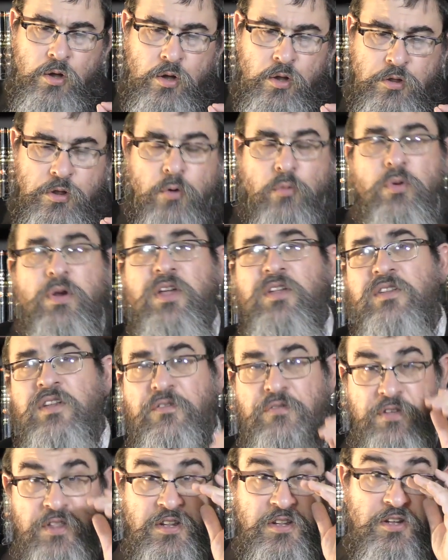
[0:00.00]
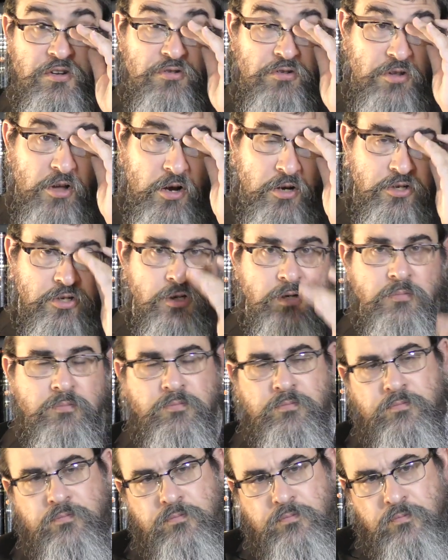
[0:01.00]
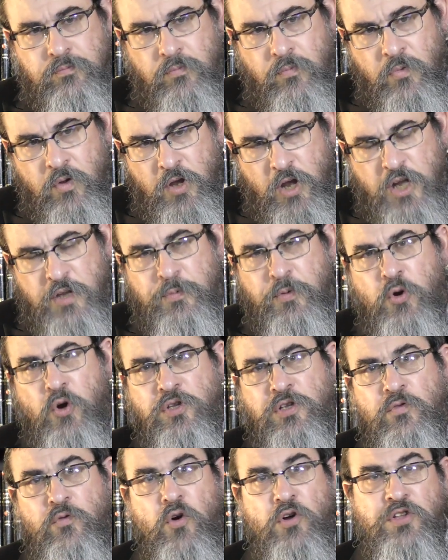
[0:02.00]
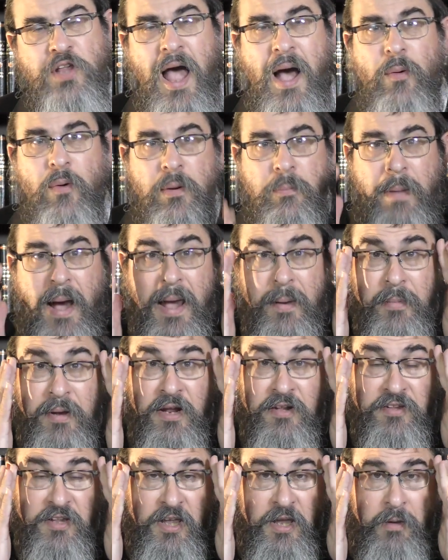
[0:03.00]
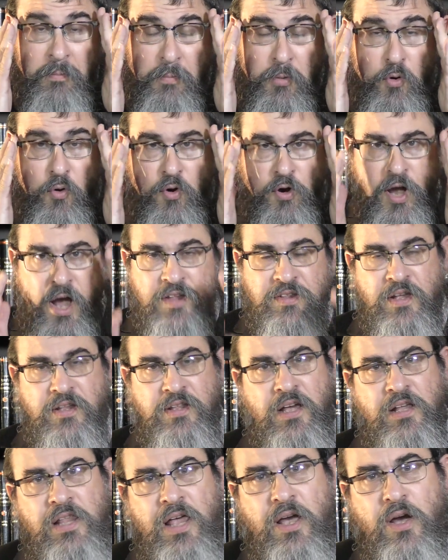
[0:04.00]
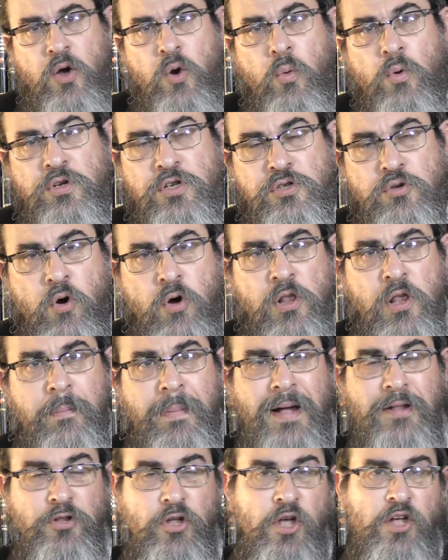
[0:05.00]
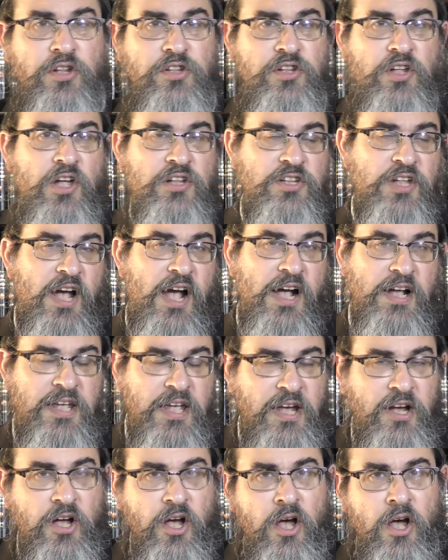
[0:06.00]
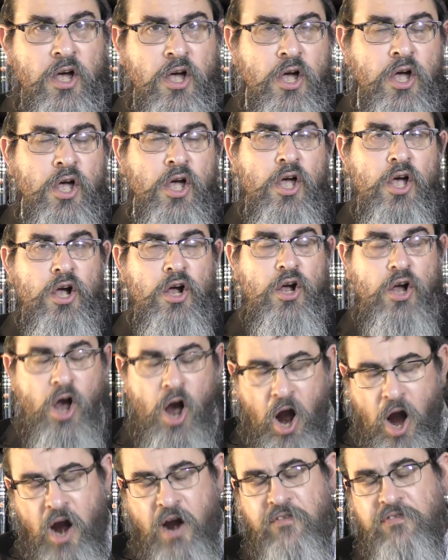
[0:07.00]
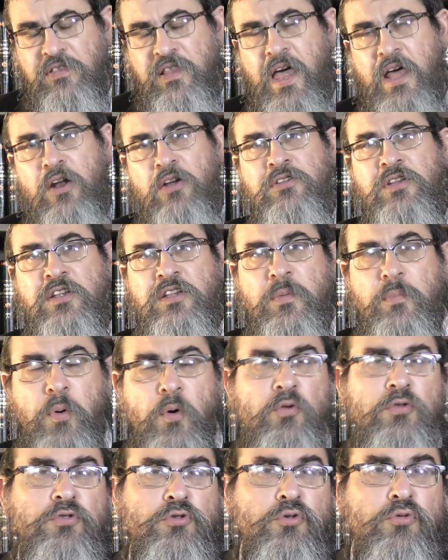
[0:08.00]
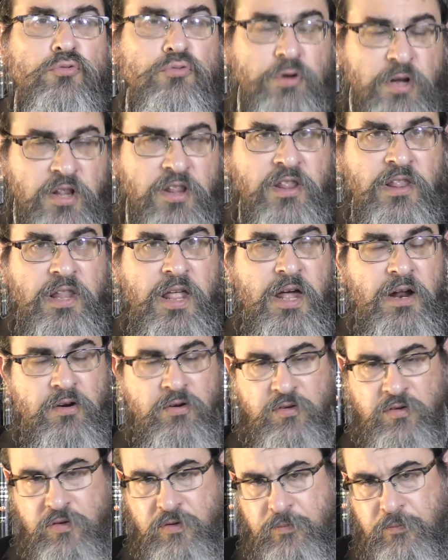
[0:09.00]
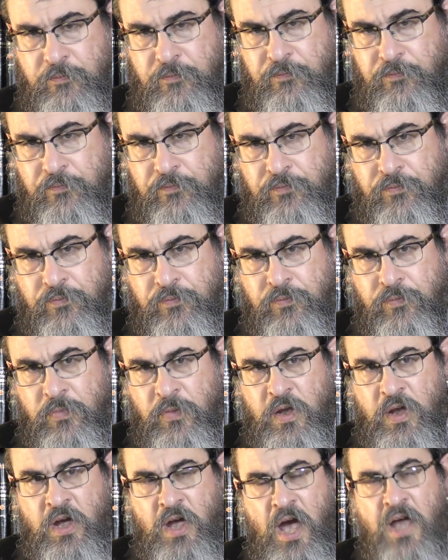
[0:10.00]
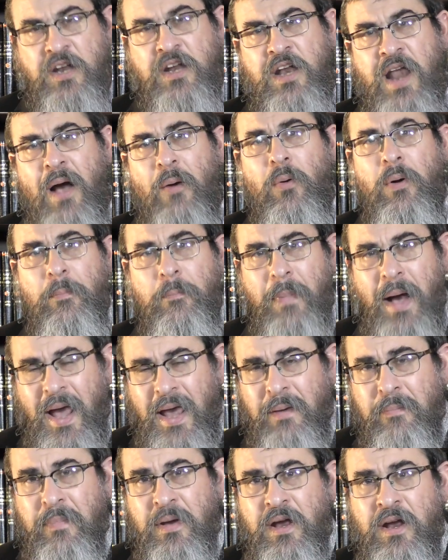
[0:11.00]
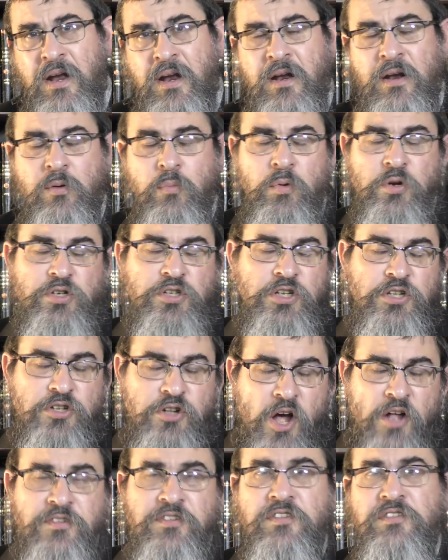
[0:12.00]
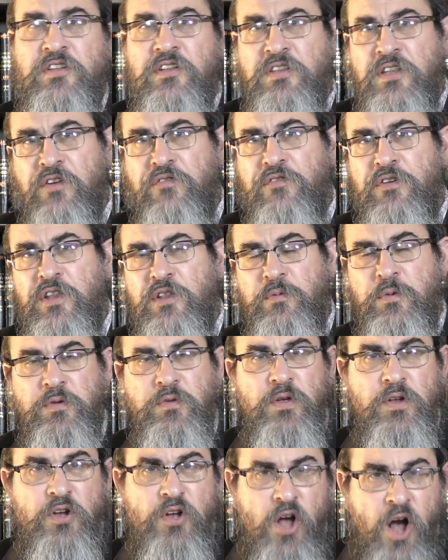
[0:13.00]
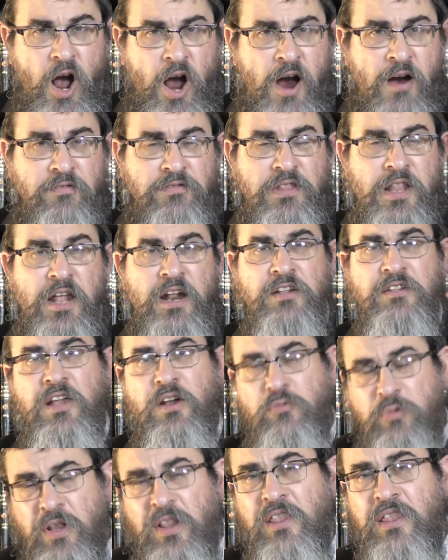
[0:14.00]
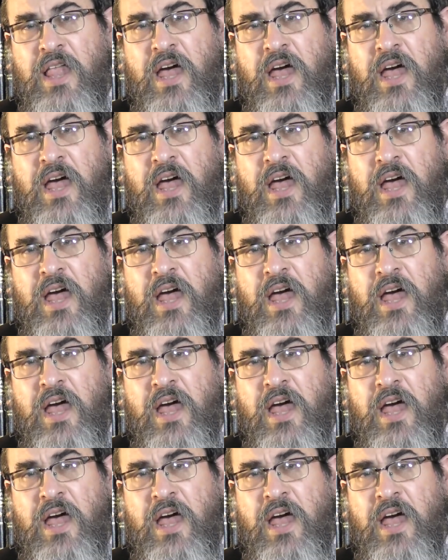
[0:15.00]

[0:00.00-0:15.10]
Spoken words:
The reason for this introduction is because, of course, our Maamar is in Bechukosei Telechu, which is all about Eisei Hakika, carved letters as opposed to written letters. And in our Maamar, which discusses the difference between carved letters and written